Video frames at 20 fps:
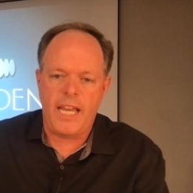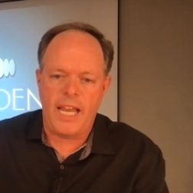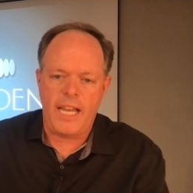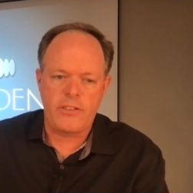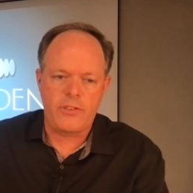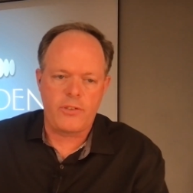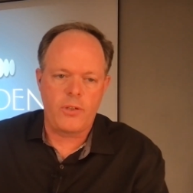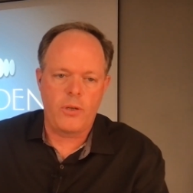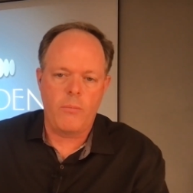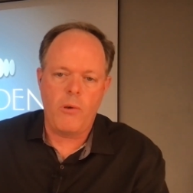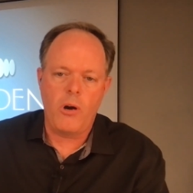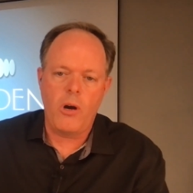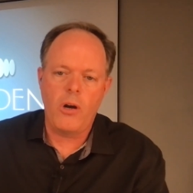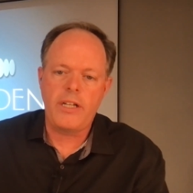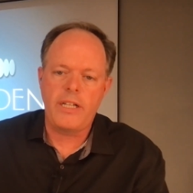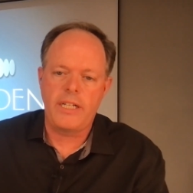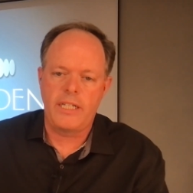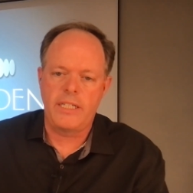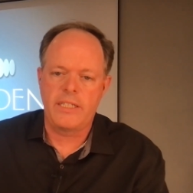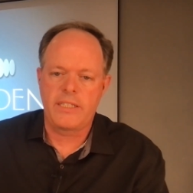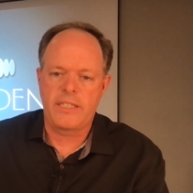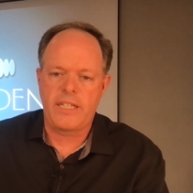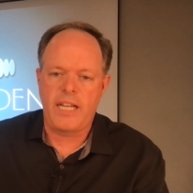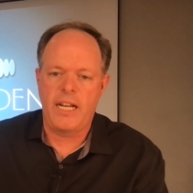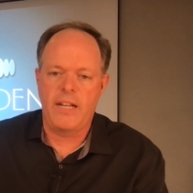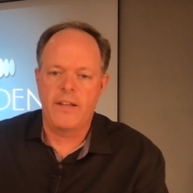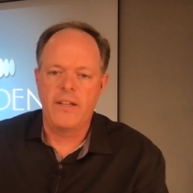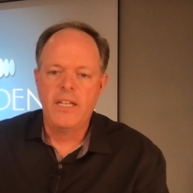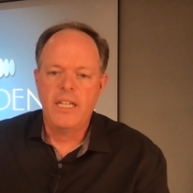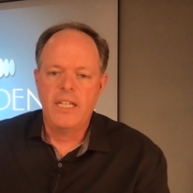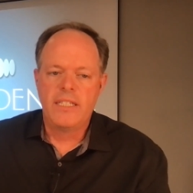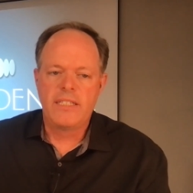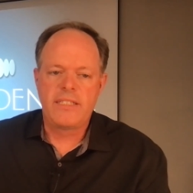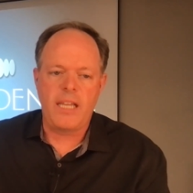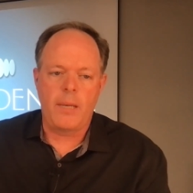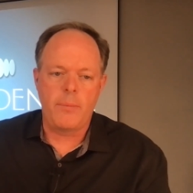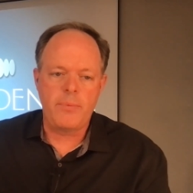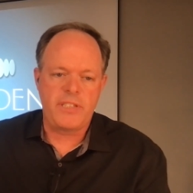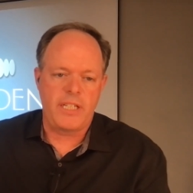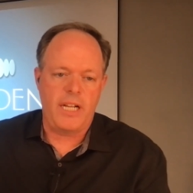external marketing to kind of
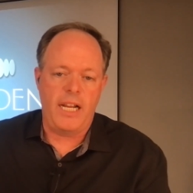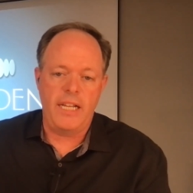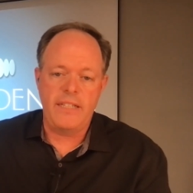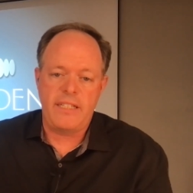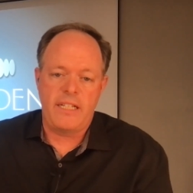subsidize.